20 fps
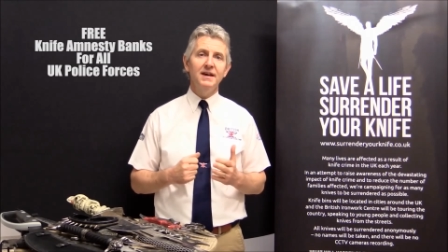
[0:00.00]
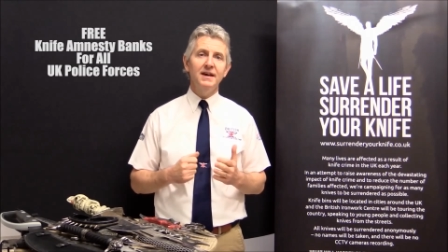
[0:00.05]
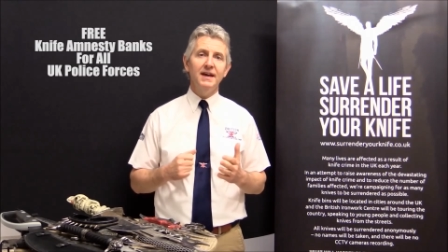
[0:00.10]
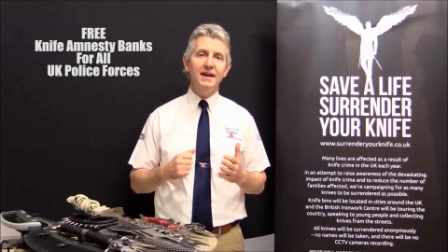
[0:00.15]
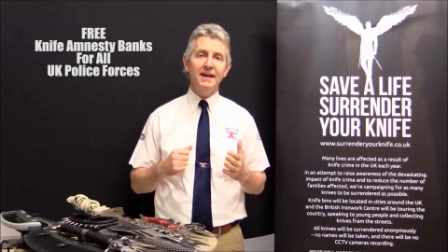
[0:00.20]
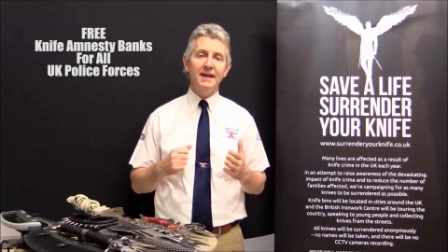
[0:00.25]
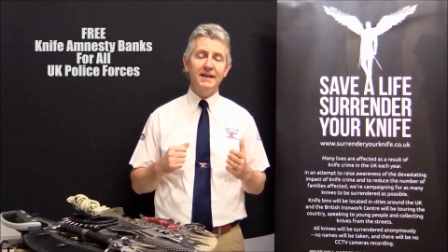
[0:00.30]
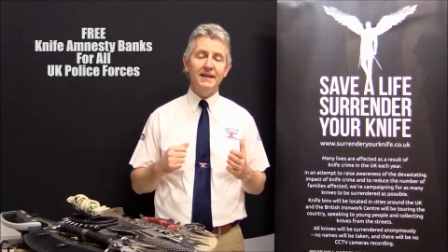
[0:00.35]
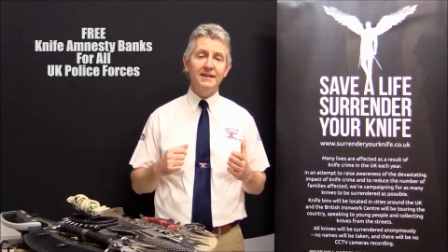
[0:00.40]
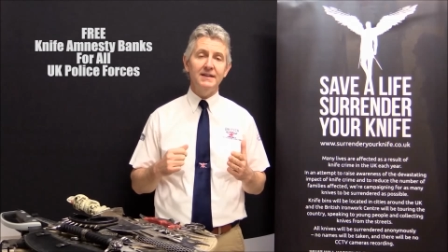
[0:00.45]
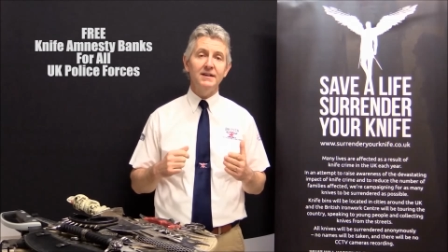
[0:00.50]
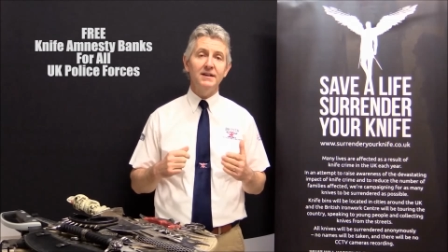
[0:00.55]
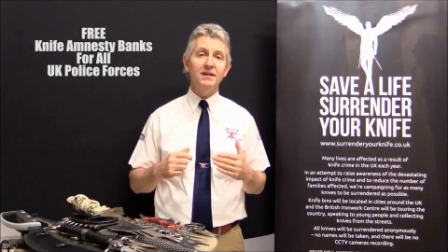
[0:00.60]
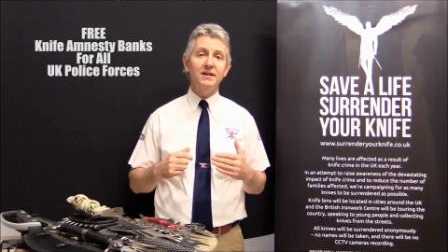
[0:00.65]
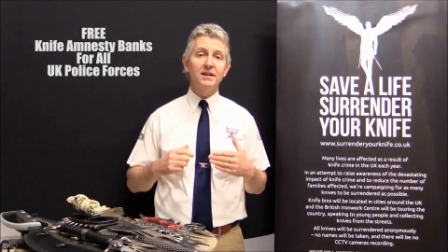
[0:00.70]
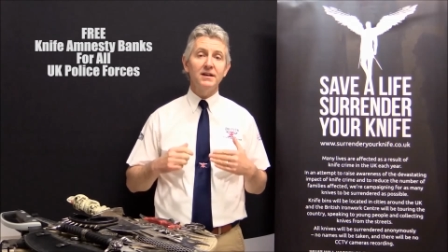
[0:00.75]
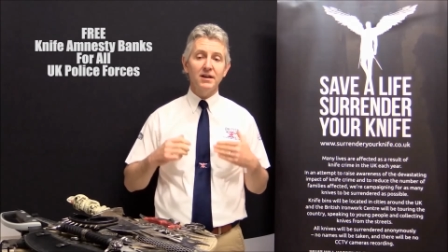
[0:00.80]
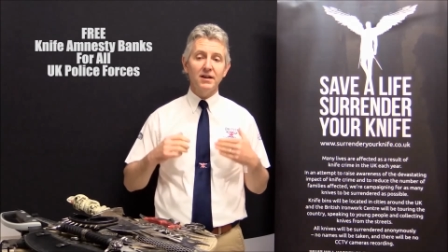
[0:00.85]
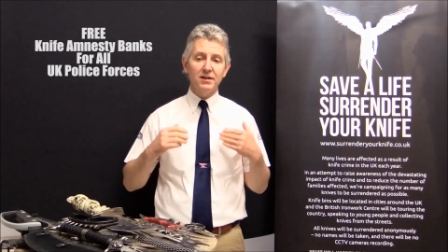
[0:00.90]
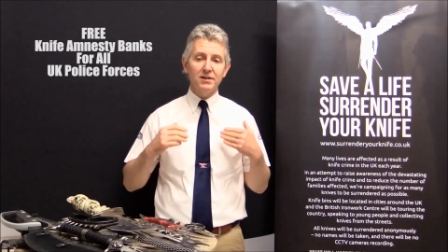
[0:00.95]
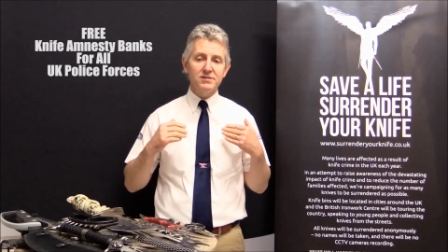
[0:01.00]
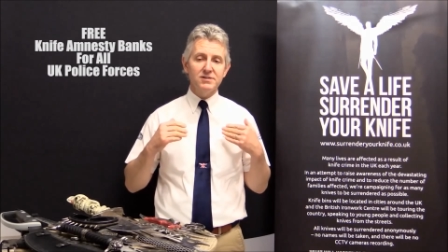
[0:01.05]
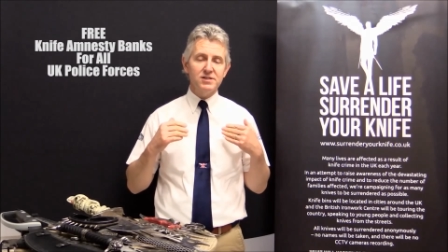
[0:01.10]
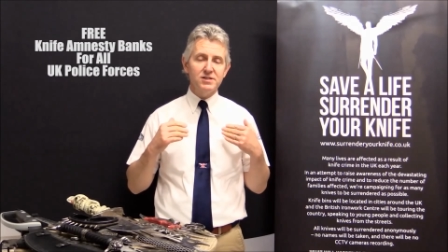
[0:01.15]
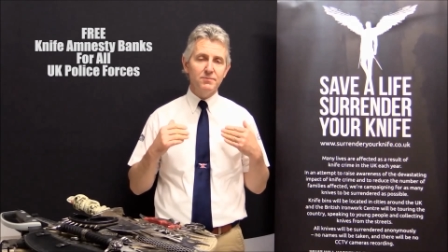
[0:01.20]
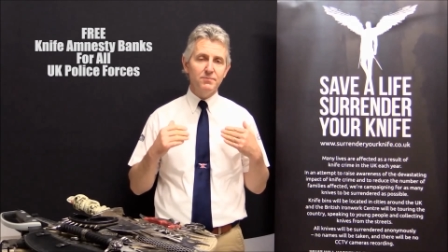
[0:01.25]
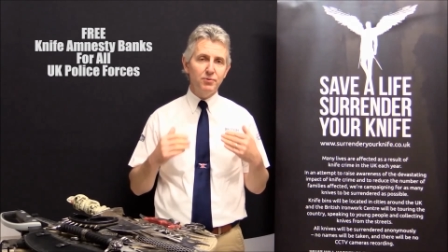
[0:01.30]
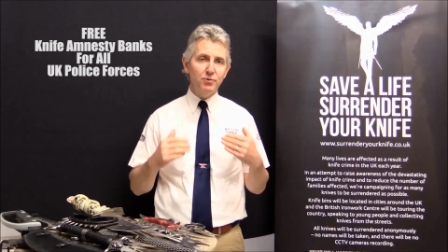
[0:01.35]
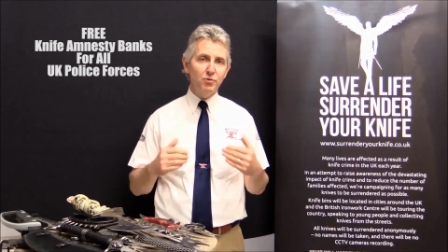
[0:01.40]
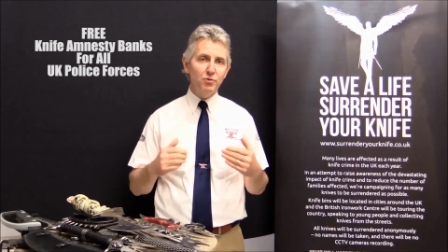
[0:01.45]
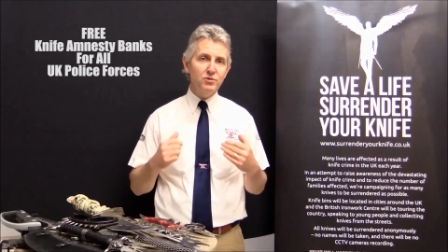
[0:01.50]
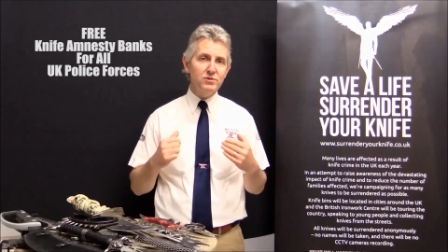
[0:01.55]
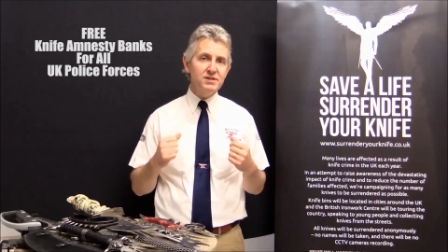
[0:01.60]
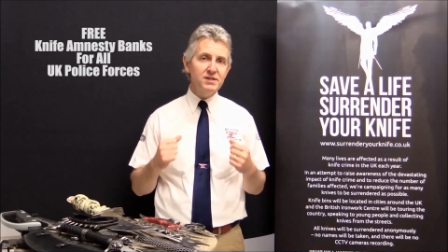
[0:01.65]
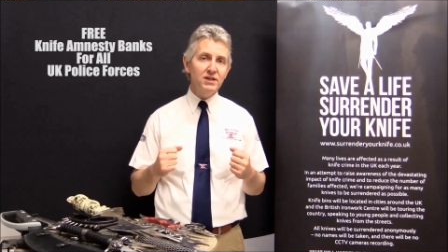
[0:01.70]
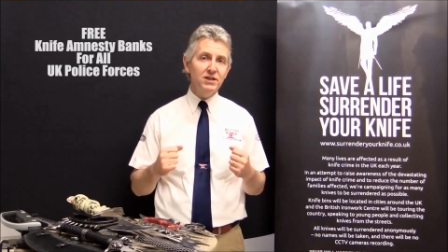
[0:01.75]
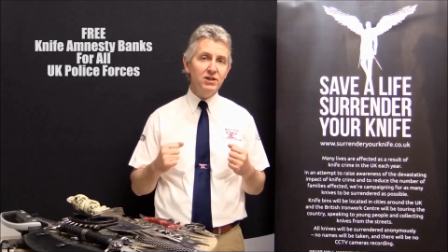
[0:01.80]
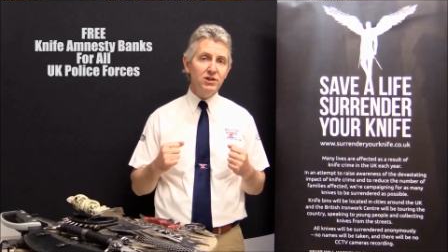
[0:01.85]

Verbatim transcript: in supporting